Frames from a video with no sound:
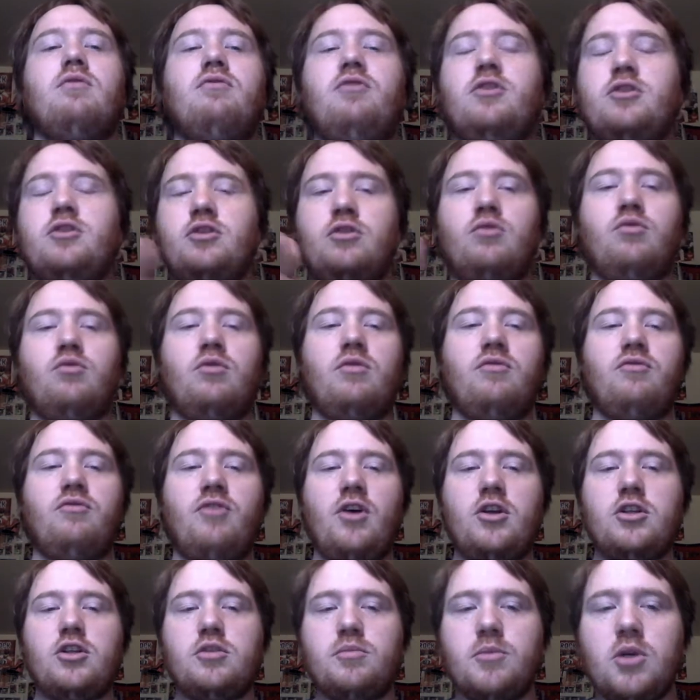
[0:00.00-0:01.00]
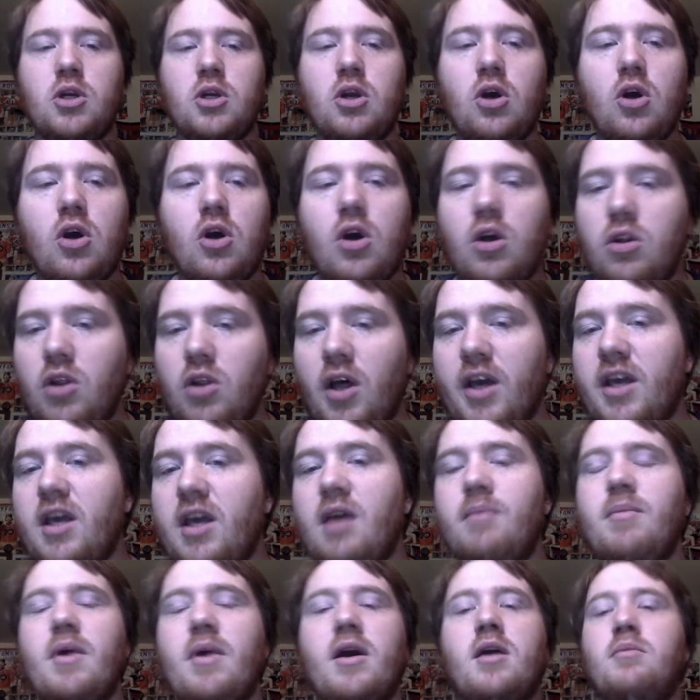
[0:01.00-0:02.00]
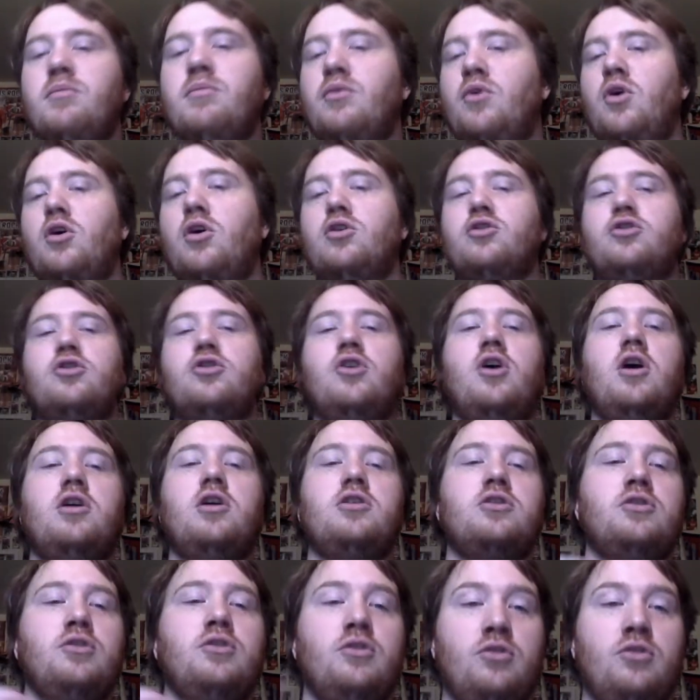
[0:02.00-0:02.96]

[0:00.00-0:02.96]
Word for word: physical defenseman like him that can block shots,